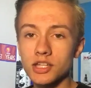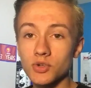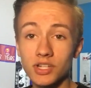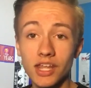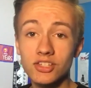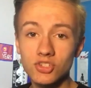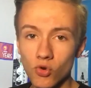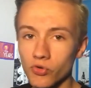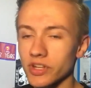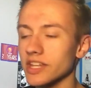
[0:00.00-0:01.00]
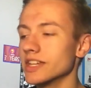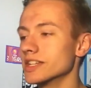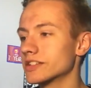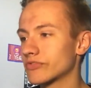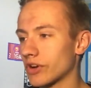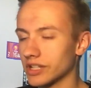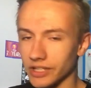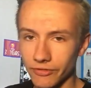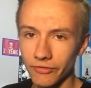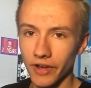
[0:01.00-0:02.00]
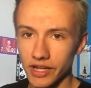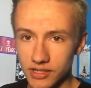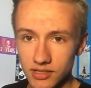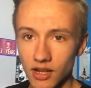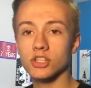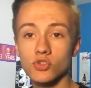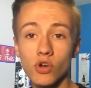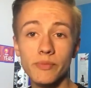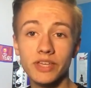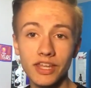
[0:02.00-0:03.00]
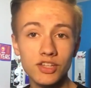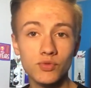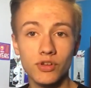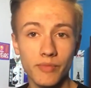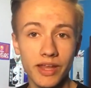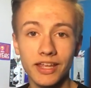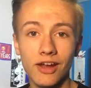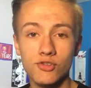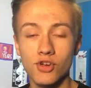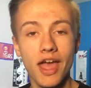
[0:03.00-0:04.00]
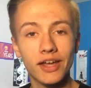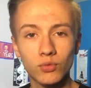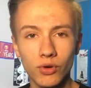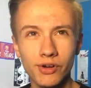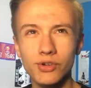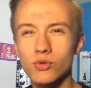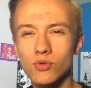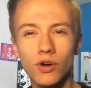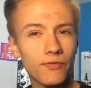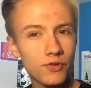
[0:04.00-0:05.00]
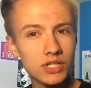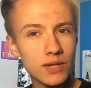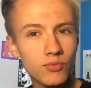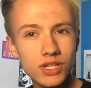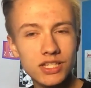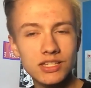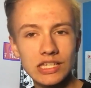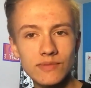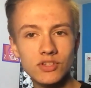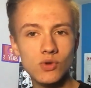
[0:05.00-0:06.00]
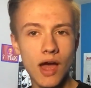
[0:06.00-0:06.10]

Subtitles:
So today's story is Friendly Face. The story begins with our main character Edward, who for some reason seems to